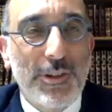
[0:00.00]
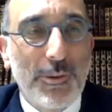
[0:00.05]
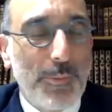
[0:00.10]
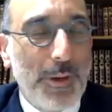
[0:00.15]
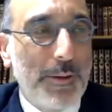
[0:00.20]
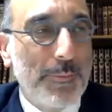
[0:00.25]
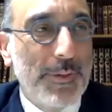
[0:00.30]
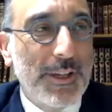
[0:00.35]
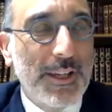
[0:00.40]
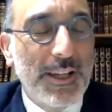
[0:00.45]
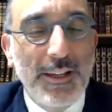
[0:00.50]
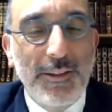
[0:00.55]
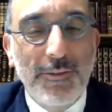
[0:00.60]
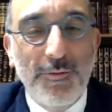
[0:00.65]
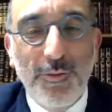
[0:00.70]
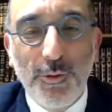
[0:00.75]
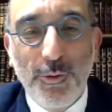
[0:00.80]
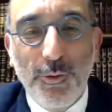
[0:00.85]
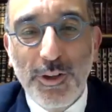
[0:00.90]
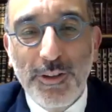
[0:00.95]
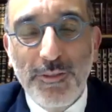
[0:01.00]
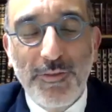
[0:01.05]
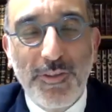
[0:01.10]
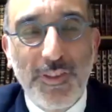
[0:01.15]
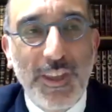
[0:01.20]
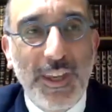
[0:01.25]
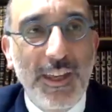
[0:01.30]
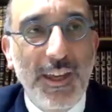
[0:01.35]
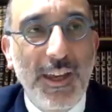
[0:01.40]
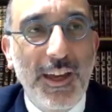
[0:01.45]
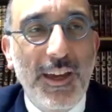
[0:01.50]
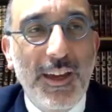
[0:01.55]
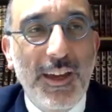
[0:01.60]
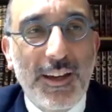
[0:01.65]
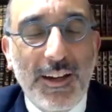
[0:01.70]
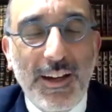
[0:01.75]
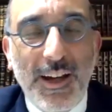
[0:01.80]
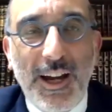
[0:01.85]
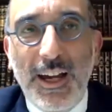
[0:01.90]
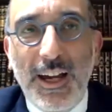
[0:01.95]
publicly for all of the
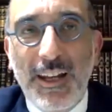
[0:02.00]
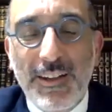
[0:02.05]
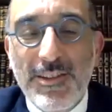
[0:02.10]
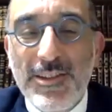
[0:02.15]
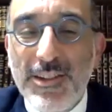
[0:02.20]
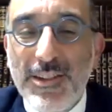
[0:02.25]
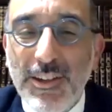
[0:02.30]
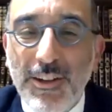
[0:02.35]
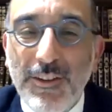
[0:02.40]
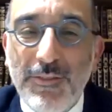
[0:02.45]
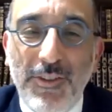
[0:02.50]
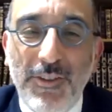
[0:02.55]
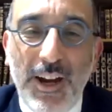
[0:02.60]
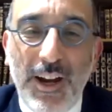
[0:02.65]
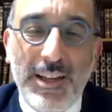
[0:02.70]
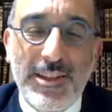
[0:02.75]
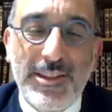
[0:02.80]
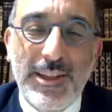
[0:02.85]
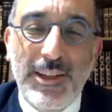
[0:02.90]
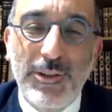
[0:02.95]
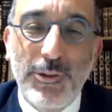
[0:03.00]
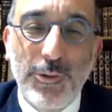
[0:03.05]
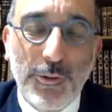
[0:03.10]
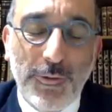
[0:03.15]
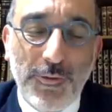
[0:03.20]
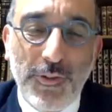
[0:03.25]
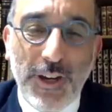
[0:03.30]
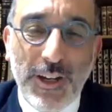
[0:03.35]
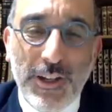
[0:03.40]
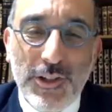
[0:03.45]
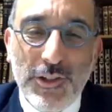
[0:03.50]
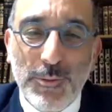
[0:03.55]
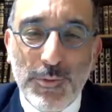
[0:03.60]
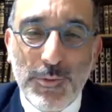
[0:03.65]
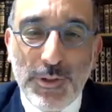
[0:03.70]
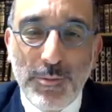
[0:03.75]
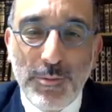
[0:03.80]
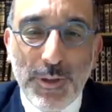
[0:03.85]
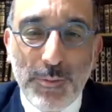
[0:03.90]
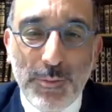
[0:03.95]
guidance and advice and your friendship
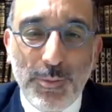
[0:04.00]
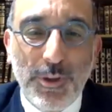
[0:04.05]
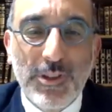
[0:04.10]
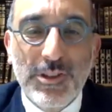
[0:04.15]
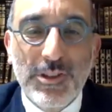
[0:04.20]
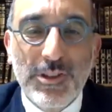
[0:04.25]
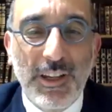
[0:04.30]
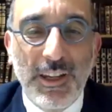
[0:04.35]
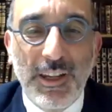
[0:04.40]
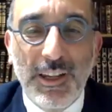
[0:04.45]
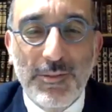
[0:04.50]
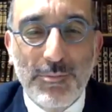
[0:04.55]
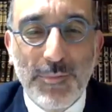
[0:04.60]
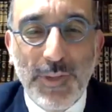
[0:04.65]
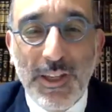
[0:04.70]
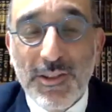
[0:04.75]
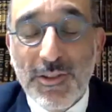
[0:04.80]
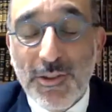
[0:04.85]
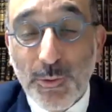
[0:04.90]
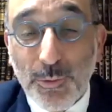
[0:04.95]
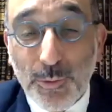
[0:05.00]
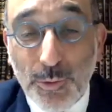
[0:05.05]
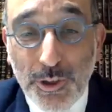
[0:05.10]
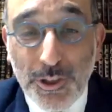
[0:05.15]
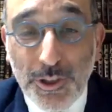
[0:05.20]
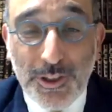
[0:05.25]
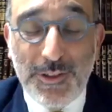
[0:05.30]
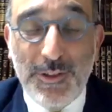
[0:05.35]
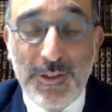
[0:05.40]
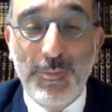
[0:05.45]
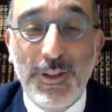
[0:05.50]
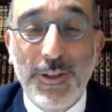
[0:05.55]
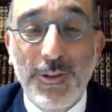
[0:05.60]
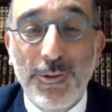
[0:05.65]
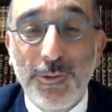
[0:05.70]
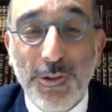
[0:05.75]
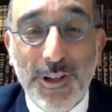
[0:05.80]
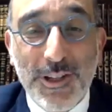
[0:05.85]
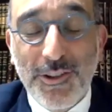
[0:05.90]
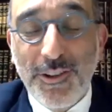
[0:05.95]
to me personally. It means the world to me. You're
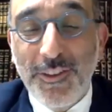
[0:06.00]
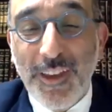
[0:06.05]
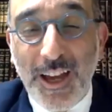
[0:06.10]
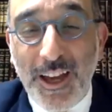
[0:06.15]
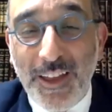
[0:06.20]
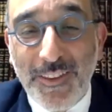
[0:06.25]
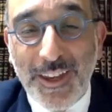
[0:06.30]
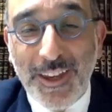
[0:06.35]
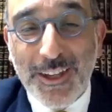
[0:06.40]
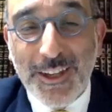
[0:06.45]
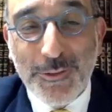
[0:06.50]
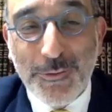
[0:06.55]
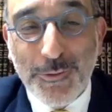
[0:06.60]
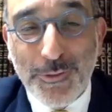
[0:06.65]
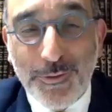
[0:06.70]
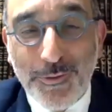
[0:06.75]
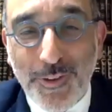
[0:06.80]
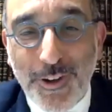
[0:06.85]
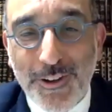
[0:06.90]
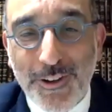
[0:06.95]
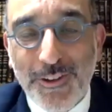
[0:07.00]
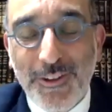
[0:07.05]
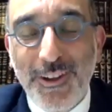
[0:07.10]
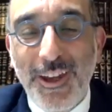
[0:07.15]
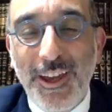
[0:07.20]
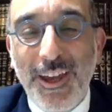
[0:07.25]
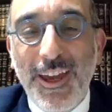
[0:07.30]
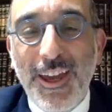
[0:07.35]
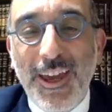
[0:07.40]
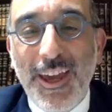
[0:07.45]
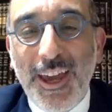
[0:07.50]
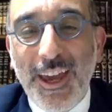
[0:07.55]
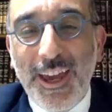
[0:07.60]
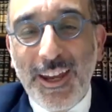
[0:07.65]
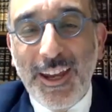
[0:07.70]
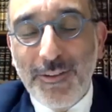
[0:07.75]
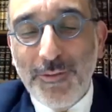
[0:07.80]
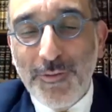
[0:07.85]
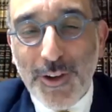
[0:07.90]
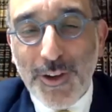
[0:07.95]
always on the other end of a phone, and
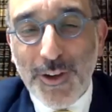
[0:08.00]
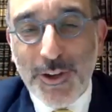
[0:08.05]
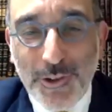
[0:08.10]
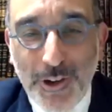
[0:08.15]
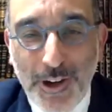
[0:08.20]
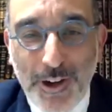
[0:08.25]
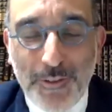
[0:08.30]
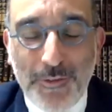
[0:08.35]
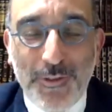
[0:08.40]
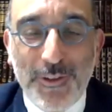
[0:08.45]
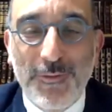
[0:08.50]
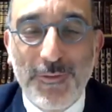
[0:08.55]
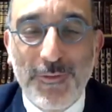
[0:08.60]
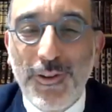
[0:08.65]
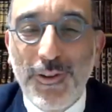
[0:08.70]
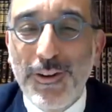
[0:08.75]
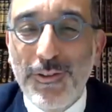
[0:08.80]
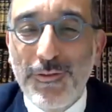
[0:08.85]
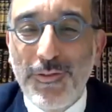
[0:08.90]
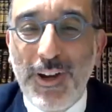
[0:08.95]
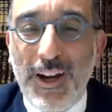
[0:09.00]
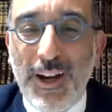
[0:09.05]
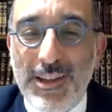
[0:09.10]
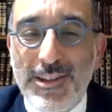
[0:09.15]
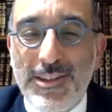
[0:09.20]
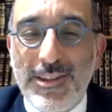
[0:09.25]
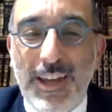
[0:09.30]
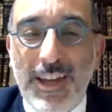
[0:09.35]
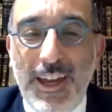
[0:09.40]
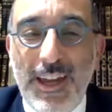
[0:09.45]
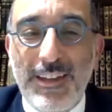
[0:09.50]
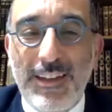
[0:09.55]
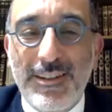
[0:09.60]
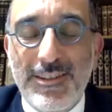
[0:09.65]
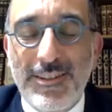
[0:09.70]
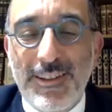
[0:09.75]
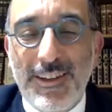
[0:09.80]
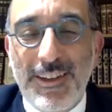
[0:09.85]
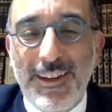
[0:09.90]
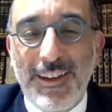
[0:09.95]
I phone you often for advice, and
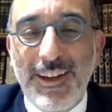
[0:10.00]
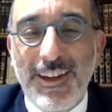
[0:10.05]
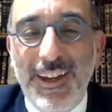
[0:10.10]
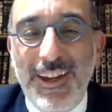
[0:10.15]
to